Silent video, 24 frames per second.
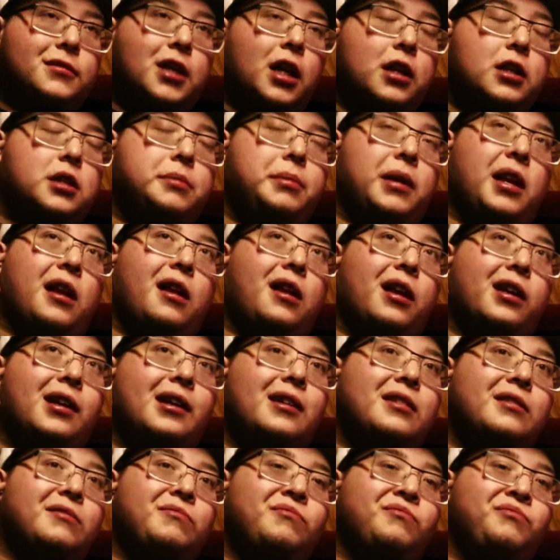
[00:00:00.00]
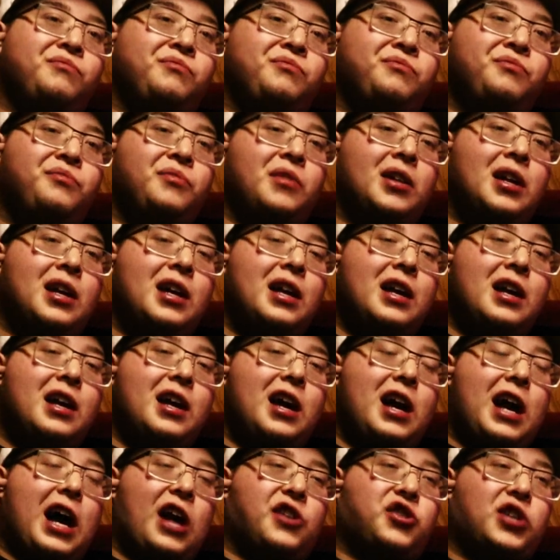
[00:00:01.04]
to explain it, like I
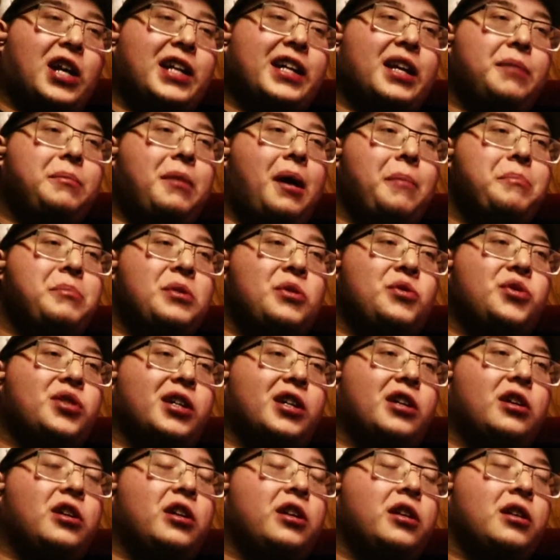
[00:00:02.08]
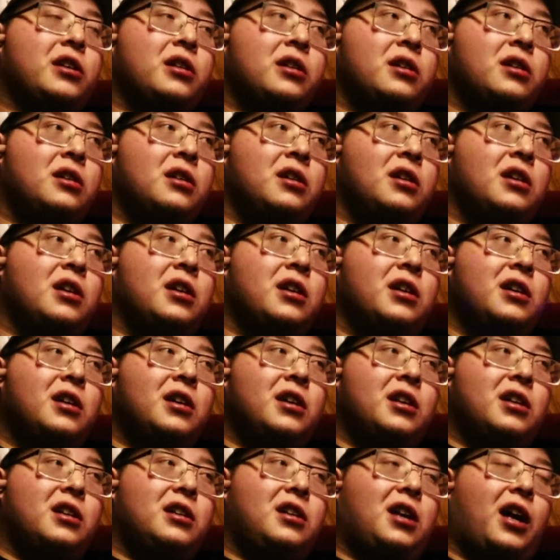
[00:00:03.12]
try to get my music good,
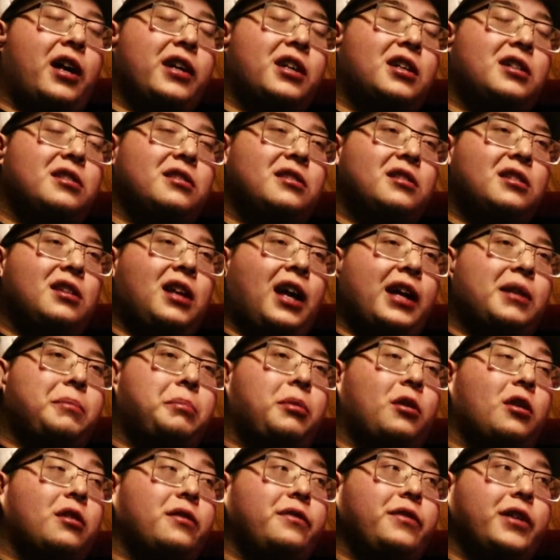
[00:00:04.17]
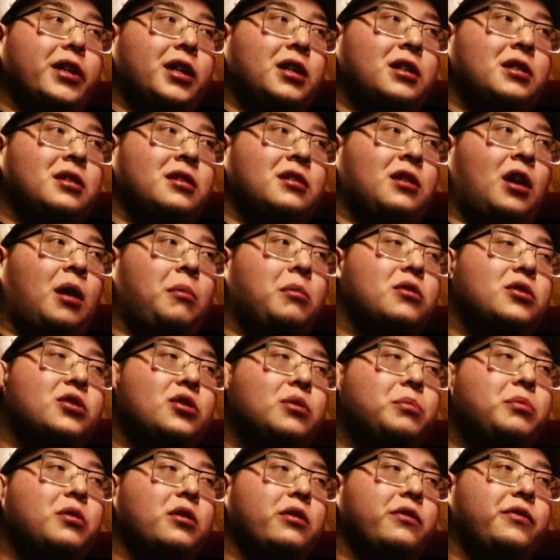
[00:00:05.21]
like perfect, almost
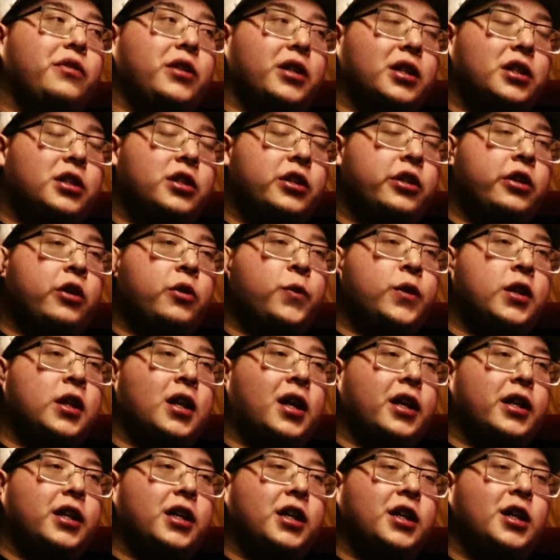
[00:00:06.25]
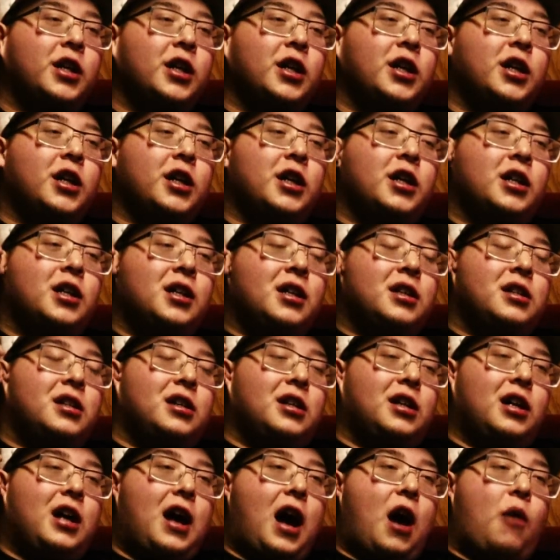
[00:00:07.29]
to perfect, you know, and like
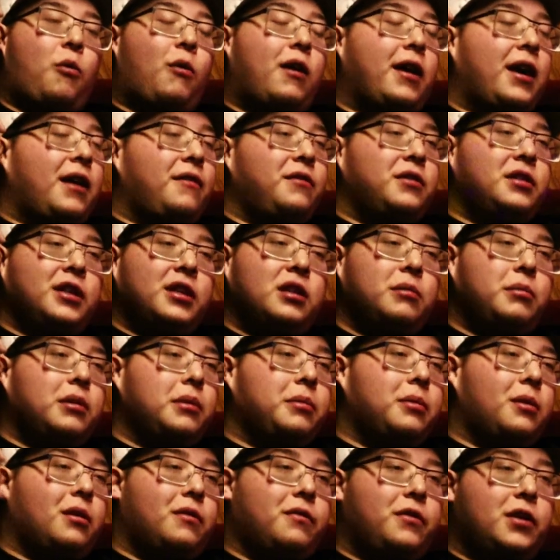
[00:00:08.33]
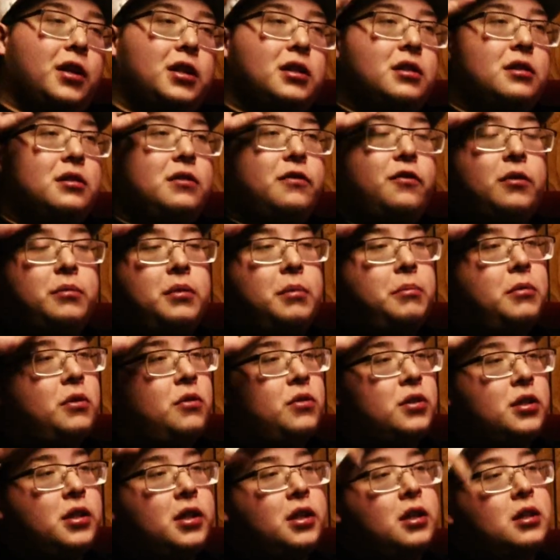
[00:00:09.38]
I want everything to be perfect, from the
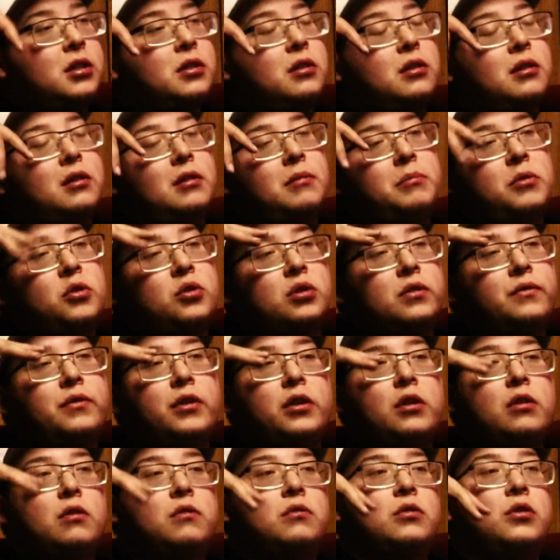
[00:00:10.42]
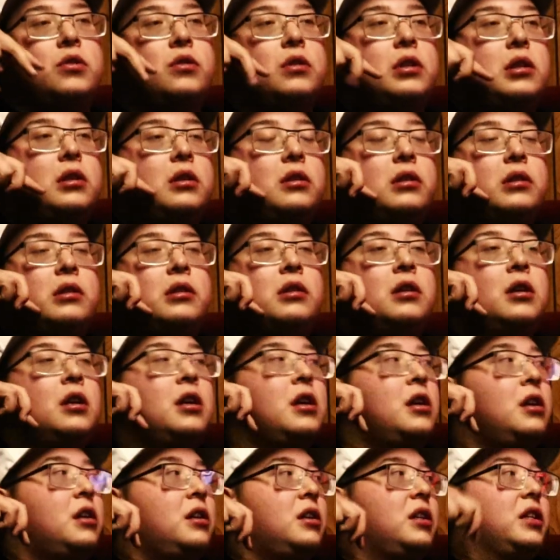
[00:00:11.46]
music to the music video to the
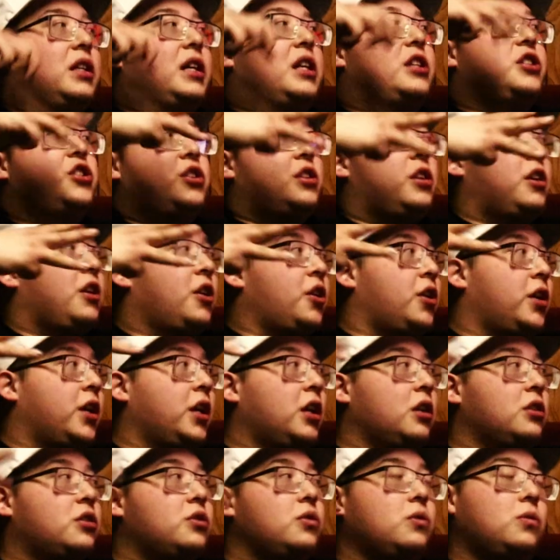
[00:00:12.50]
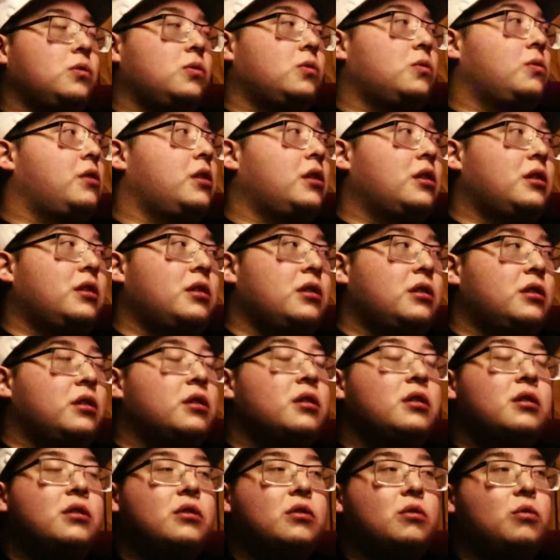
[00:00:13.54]
engineering to the
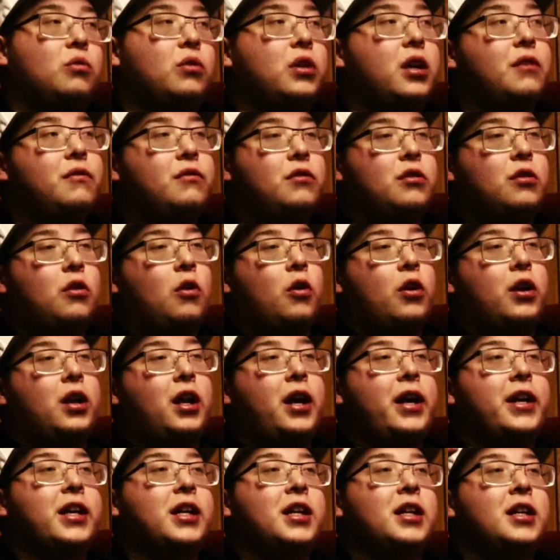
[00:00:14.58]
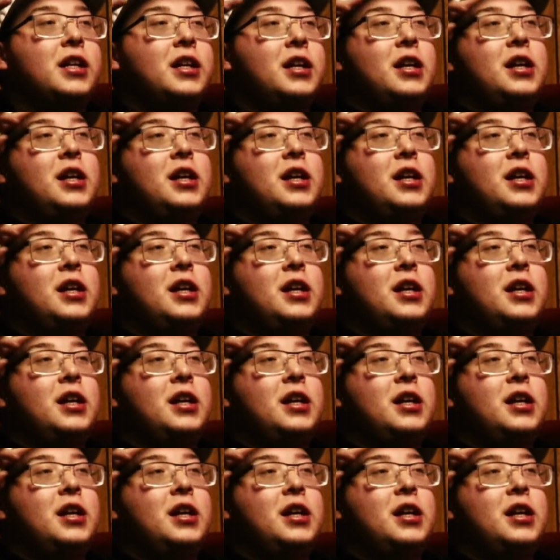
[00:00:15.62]
whatever, or like